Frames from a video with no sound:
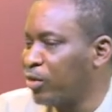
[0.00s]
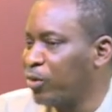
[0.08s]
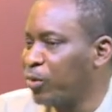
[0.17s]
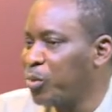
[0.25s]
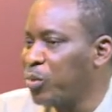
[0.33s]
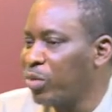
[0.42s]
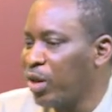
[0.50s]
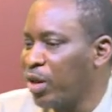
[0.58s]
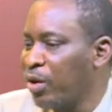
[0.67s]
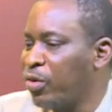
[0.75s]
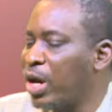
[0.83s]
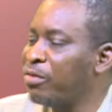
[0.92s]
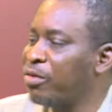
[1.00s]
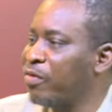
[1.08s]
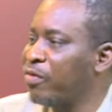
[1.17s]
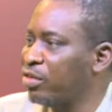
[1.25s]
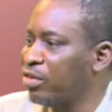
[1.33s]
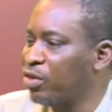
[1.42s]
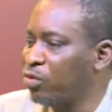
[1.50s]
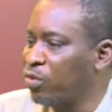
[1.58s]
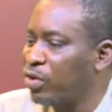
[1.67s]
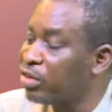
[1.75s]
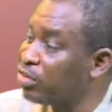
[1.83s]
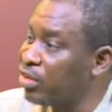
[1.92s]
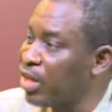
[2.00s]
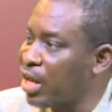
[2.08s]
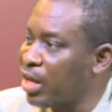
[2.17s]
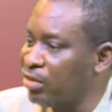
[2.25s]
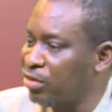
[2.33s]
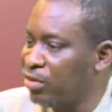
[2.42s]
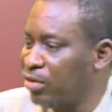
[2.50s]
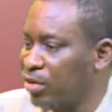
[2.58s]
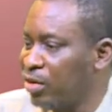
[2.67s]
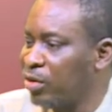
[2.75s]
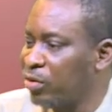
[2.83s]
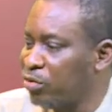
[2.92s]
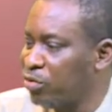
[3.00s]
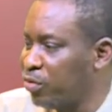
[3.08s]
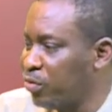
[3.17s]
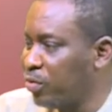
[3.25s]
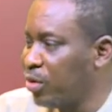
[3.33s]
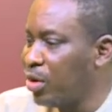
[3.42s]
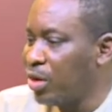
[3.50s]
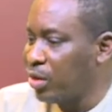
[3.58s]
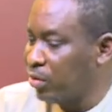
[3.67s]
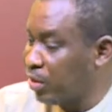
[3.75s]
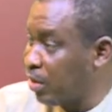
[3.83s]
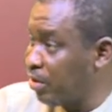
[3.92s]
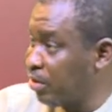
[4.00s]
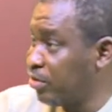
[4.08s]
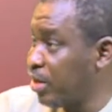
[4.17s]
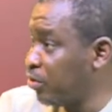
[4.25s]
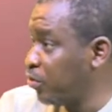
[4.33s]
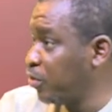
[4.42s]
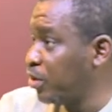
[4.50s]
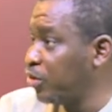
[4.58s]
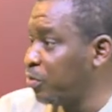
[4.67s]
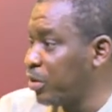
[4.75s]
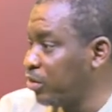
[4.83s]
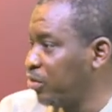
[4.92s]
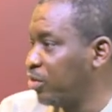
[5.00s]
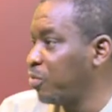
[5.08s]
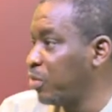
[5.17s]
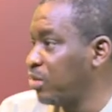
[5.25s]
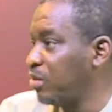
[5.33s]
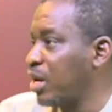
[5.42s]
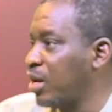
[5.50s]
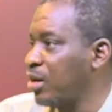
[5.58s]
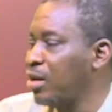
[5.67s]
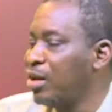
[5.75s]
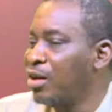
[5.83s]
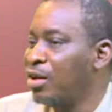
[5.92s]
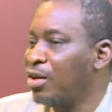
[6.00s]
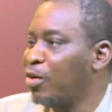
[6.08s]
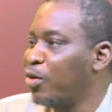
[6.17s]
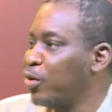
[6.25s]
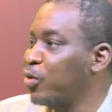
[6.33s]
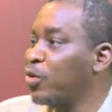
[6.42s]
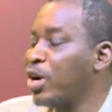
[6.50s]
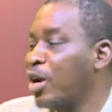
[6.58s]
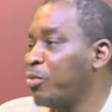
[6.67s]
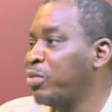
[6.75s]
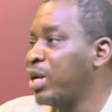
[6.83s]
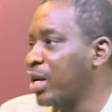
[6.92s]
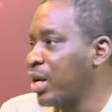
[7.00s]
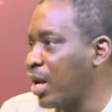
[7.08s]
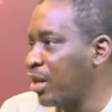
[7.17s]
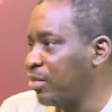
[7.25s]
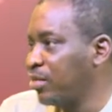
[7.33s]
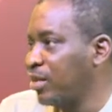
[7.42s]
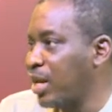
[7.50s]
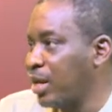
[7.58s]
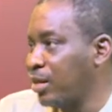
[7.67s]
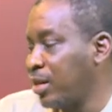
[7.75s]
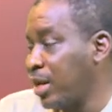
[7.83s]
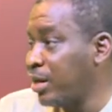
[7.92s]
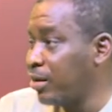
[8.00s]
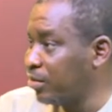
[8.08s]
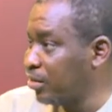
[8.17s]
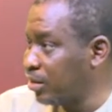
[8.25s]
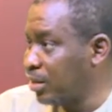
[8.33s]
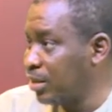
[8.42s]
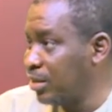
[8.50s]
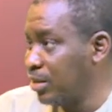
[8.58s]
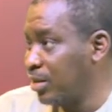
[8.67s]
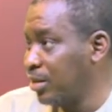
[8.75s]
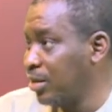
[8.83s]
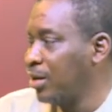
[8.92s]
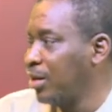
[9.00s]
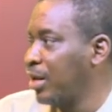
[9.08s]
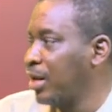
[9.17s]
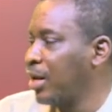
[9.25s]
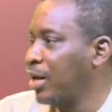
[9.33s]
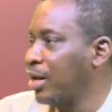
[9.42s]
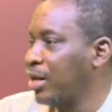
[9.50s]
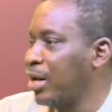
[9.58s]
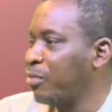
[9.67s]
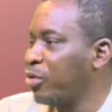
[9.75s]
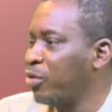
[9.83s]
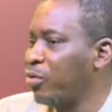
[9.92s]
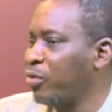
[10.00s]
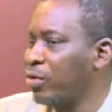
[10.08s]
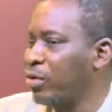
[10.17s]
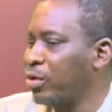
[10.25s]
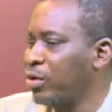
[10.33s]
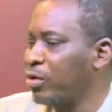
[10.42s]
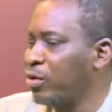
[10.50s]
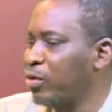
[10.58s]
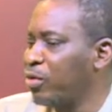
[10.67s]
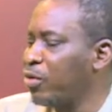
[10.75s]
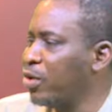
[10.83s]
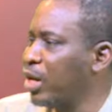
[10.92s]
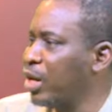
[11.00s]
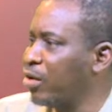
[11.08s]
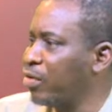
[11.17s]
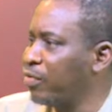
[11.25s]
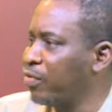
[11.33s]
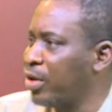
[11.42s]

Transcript: You know, if we have grievances, we register it you know, through. You can register through these means, the media, or you go carry placards like the NLC did. Mm. Uh, eh, yeah, but you, you don't hear of.